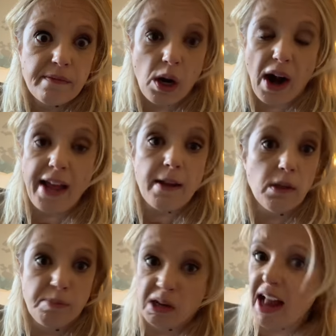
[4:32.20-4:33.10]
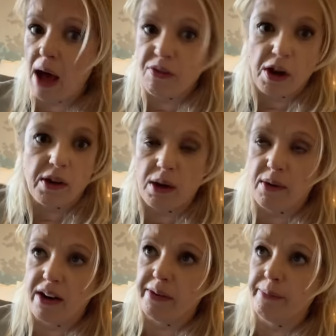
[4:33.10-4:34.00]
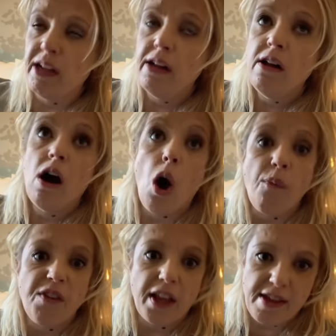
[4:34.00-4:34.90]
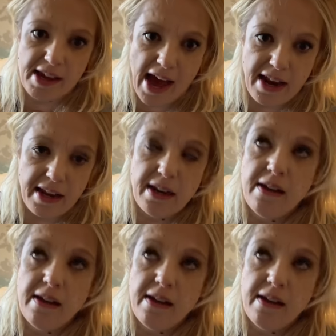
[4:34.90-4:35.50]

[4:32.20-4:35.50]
All right, put it out there, get rid of him. Hopefully they got it.